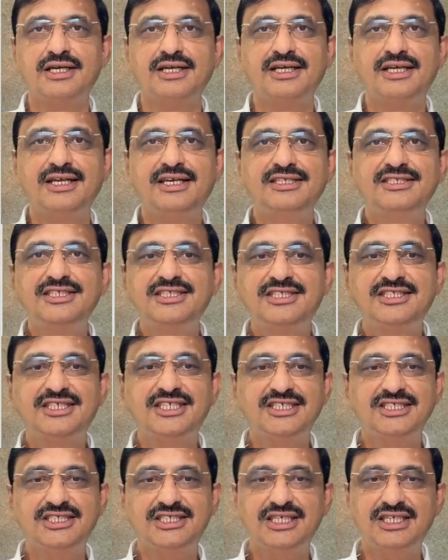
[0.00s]

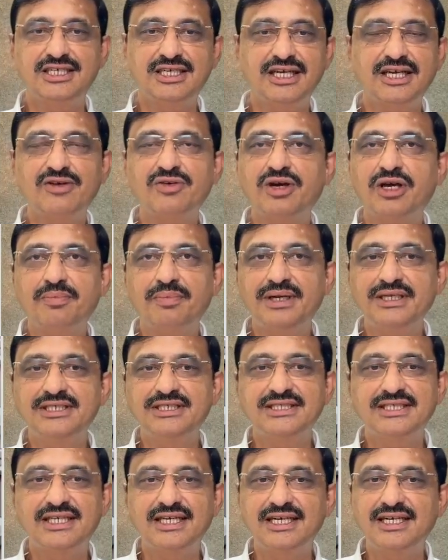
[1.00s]
Registration
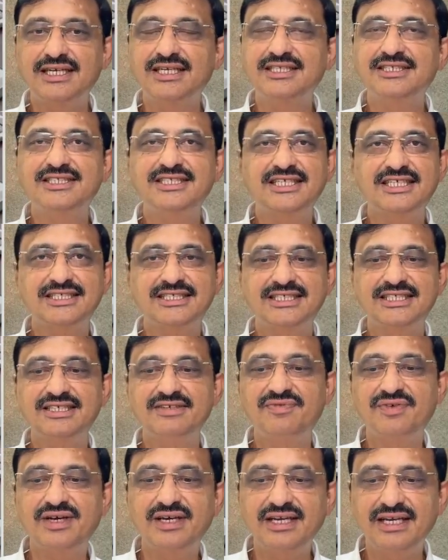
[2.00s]
requirements under GST
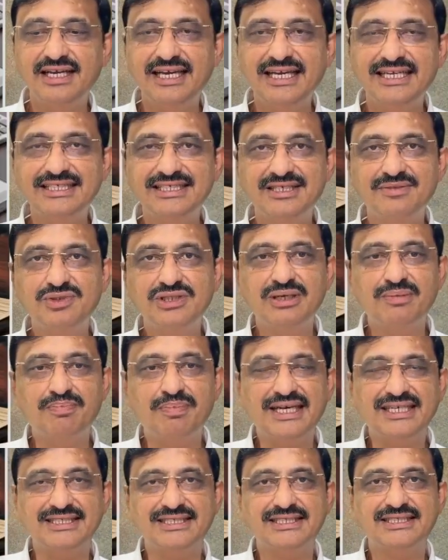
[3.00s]
for exempt
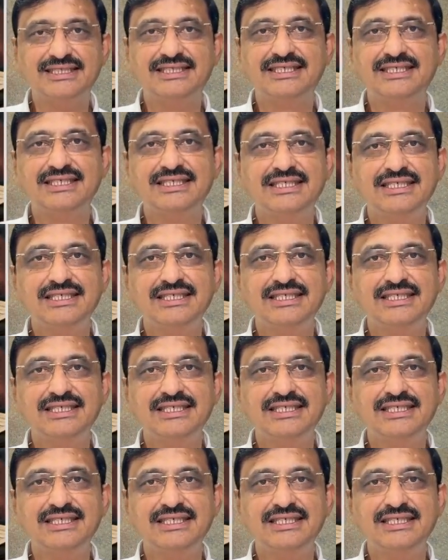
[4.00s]
supplies.